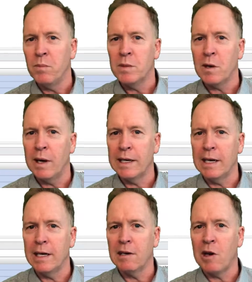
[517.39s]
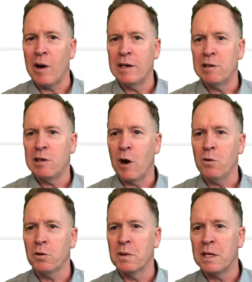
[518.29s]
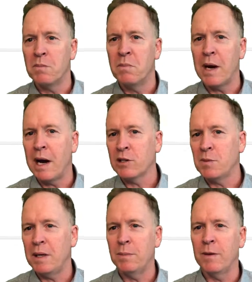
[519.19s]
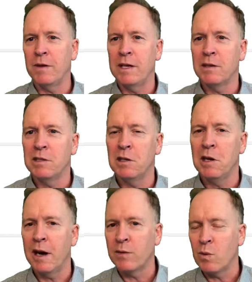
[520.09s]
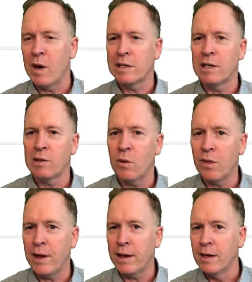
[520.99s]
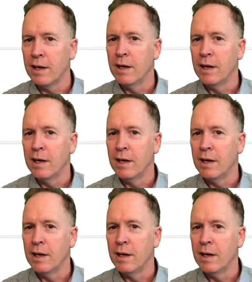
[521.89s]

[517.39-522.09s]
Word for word: So I'm going to go ahead and go through this, but I'll speed up the video so you don't have to watch this whole thing.